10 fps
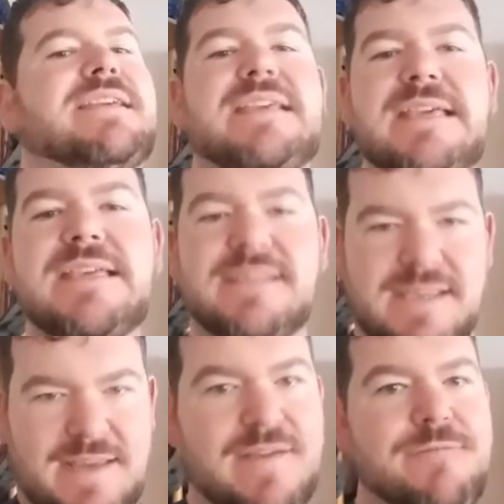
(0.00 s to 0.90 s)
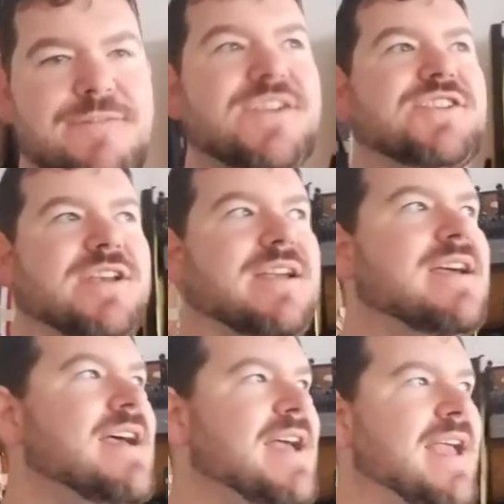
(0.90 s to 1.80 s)
easy fishing.
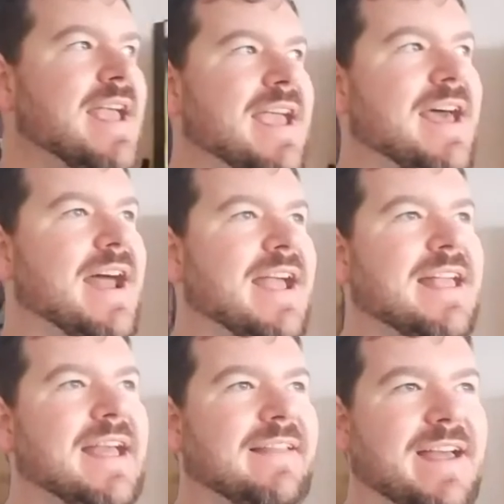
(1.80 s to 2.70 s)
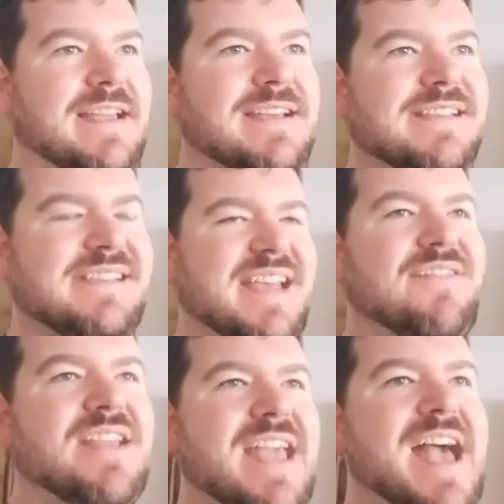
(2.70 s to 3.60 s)
And I get like
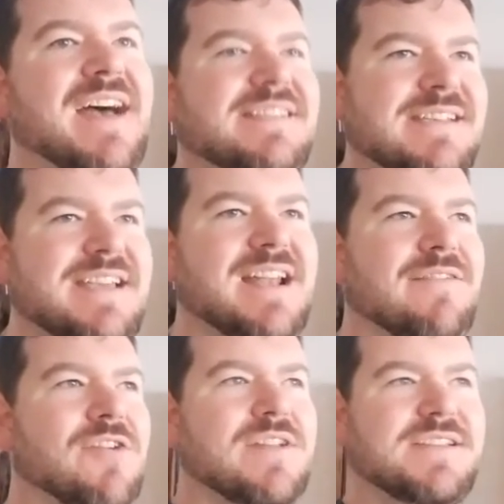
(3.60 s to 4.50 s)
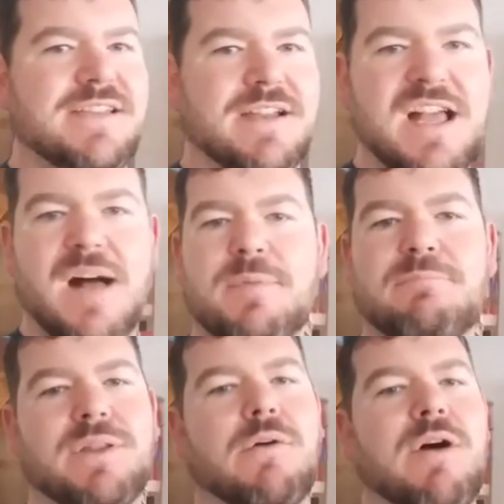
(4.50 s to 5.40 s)
seven casts in. I've already seen a couple
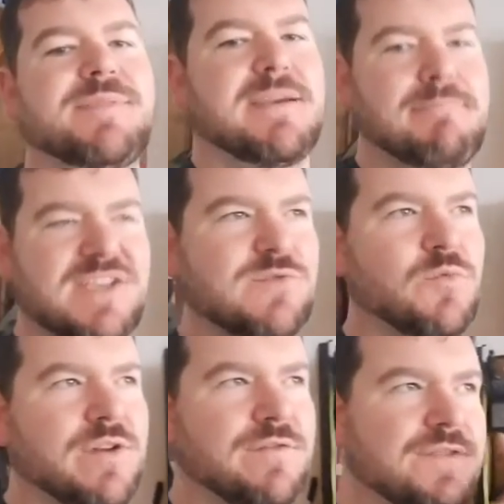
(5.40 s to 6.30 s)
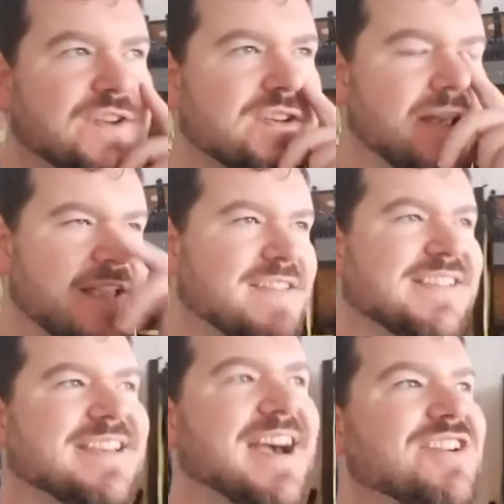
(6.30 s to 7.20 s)
blowups. I missed one fish.
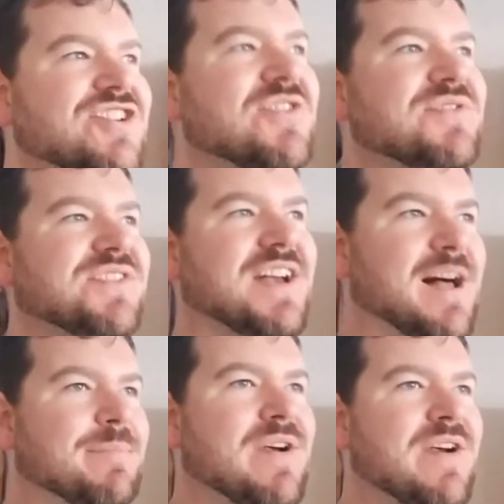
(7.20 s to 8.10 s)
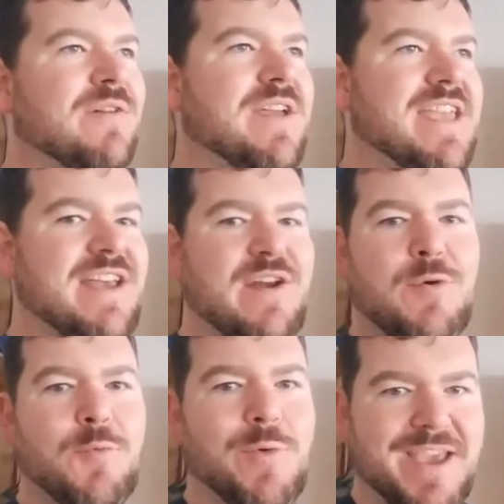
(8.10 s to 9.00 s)
This guy shows up
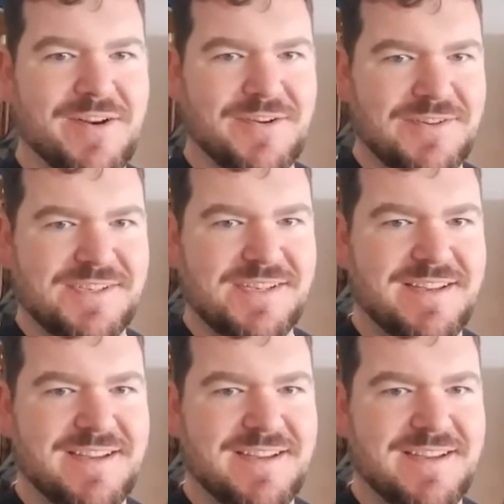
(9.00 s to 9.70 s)
in waders